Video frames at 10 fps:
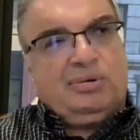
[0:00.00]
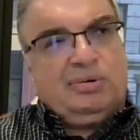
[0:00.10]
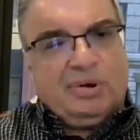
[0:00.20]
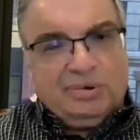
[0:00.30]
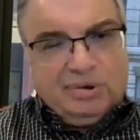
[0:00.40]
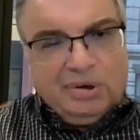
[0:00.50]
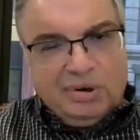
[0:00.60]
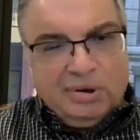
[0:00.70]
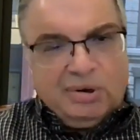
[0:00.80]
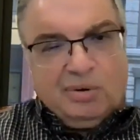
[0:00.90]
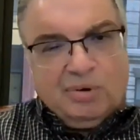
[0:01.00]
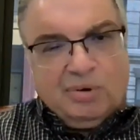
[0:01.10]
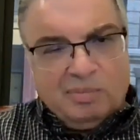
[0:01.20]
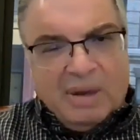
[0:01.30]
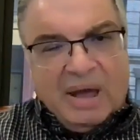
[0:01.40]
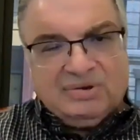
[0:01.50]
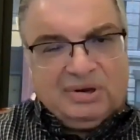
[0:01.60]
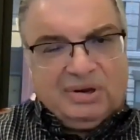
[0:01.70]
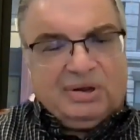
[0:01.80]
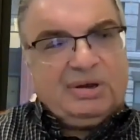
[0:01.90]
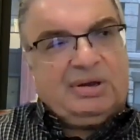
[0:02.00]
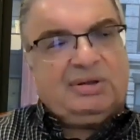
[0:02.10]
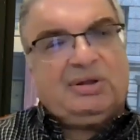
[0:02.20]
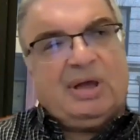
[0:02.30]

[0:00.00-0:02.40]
continue imagining it